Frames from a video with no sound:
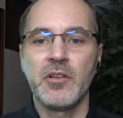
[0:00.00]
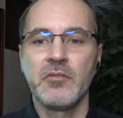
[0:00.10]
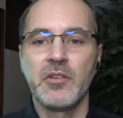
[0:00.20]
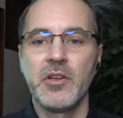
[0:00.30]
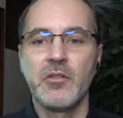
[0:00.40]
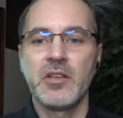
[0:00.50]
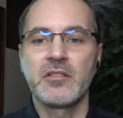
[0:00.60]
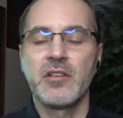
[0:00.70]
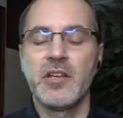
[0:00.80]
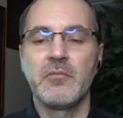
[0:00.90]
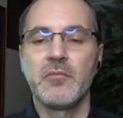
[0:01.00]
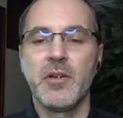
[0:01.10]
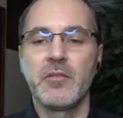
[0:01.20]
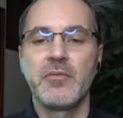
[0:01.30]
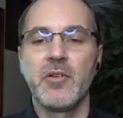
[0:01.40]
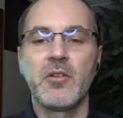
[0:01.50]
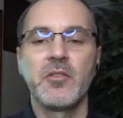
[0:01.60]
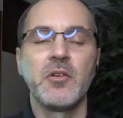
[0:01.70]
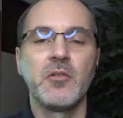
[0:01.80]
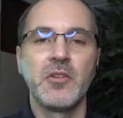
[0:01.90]
even though that's not by far
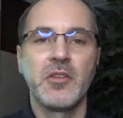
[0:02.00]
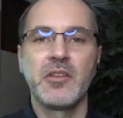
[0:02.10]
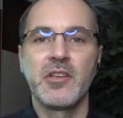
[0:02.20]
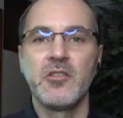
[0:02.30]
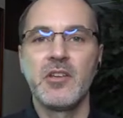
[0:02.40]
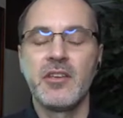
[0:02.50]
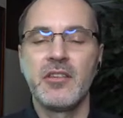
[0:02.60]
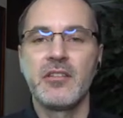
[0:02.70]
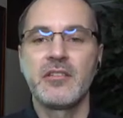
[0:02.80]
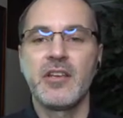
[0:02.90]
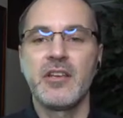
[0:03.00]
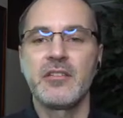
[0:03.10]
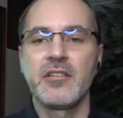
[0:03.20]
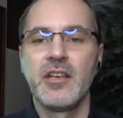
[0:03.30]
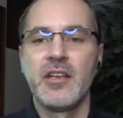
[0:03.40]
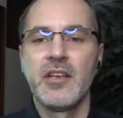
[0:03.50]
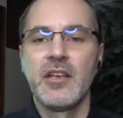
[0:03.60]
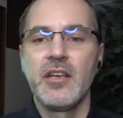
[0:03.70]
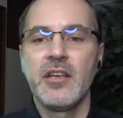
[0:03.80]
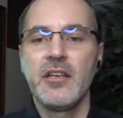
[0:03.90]
the only thing you need these days.
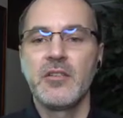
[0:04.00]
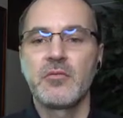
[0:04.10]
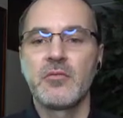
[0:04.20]
It's